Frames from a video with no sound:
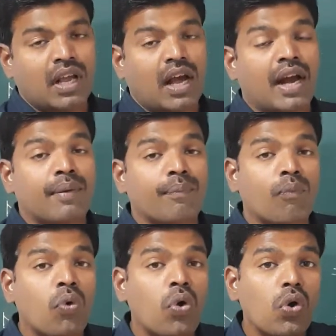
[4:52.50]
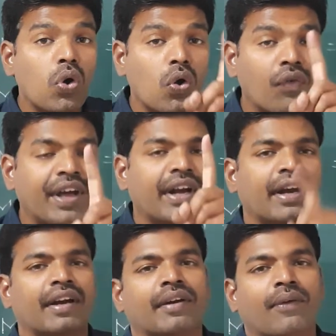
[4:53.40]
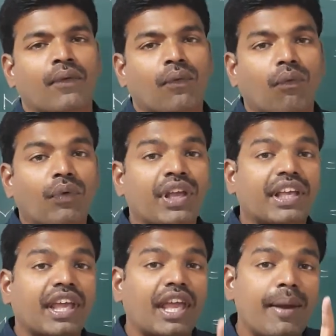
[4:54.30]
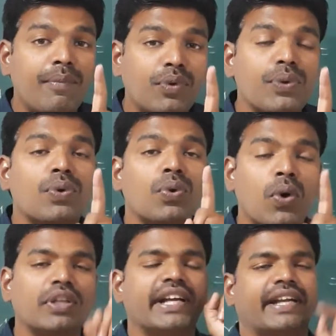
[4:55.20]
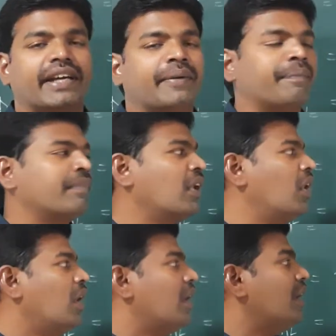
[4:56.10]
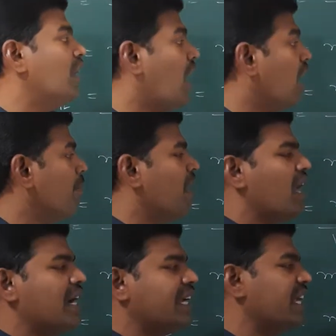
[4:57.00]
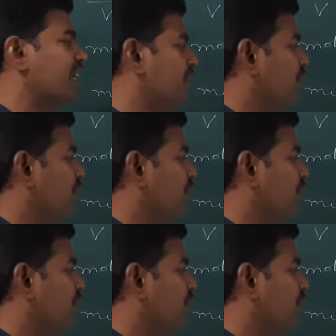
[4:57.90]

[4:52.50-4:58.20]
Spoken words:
And moreover, we came to know that normality